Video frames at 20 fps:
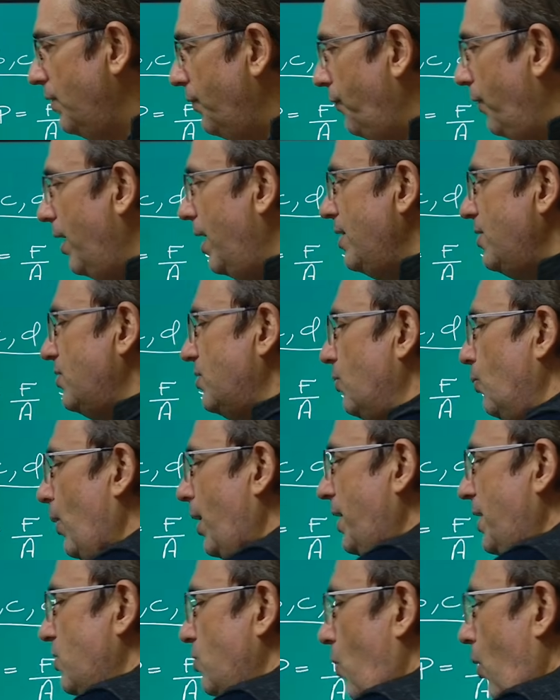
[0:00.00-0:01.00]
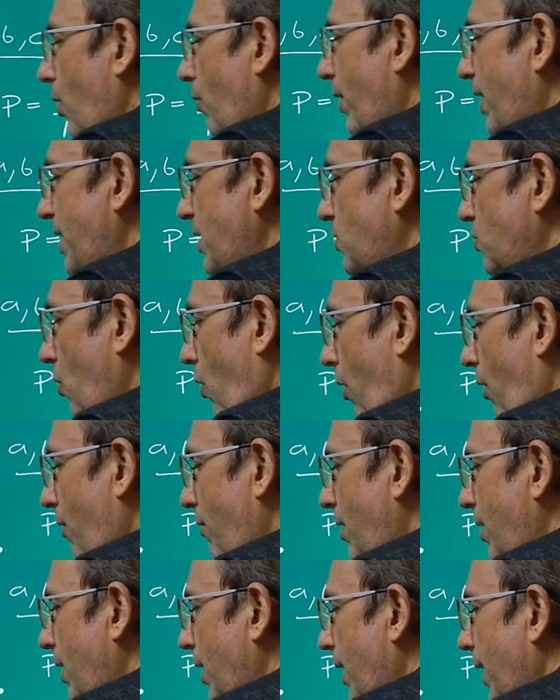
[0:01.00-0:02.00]
The first one is already
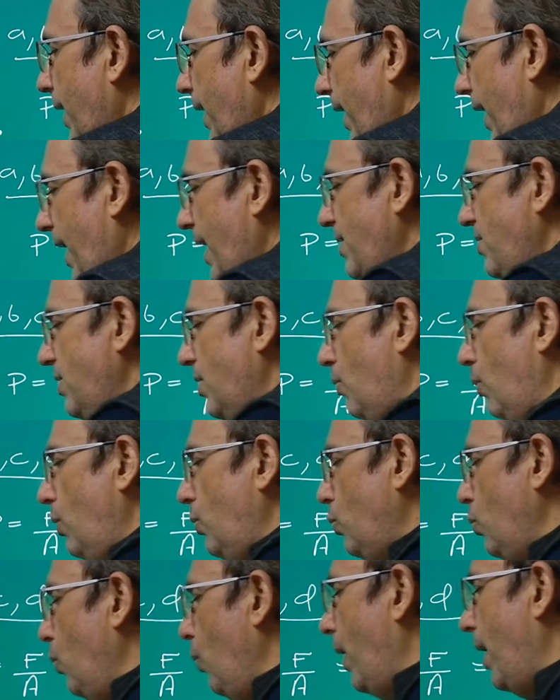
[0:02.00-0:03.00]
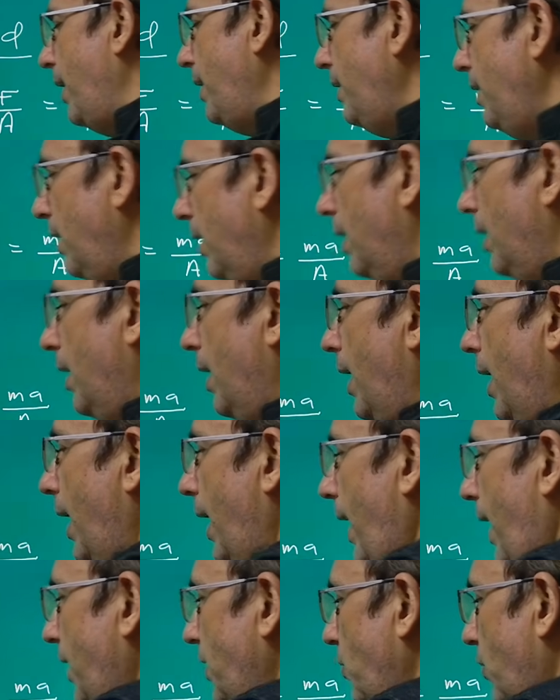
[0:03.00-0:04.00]
solved, a is equal to 1,
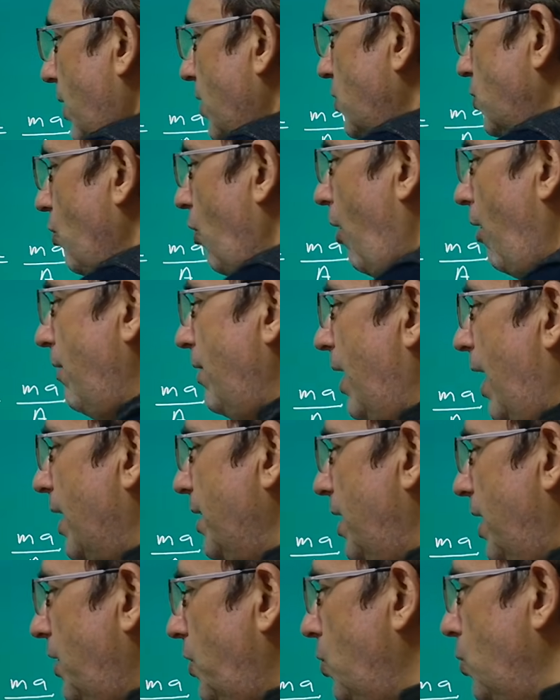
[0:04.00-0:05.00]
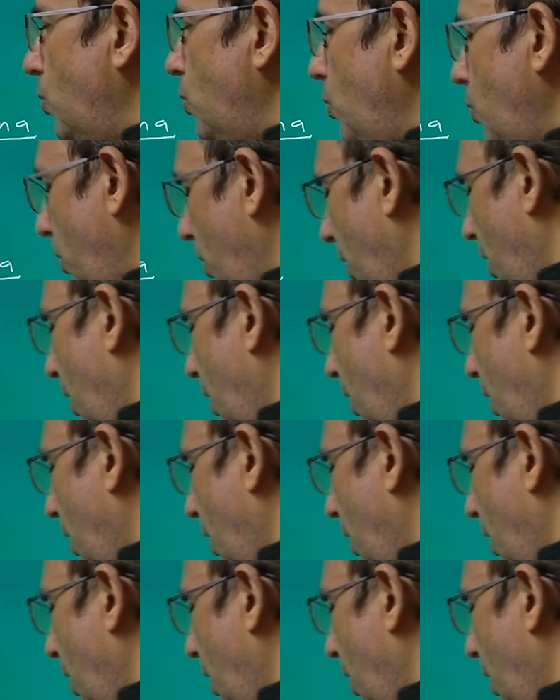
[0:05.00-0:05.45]
and you can solve the other two